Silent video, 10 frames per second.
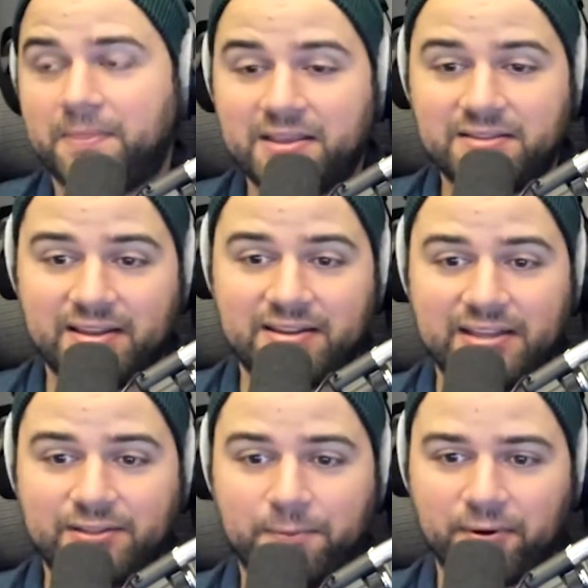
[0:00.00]
didn't
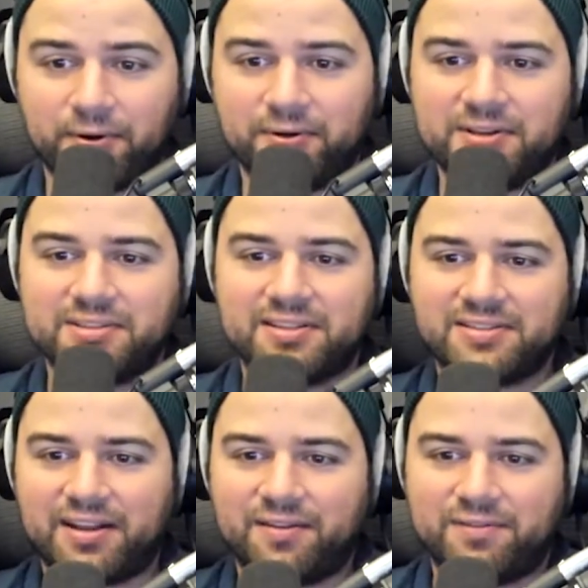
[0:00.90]
take the pearl, he's
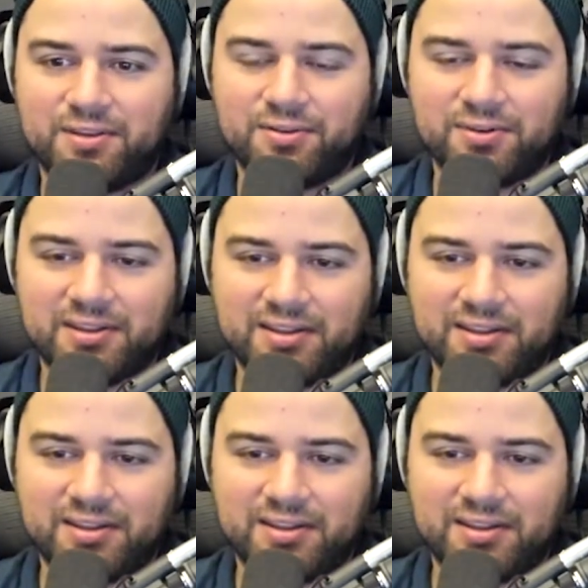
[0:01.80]
inside of the unit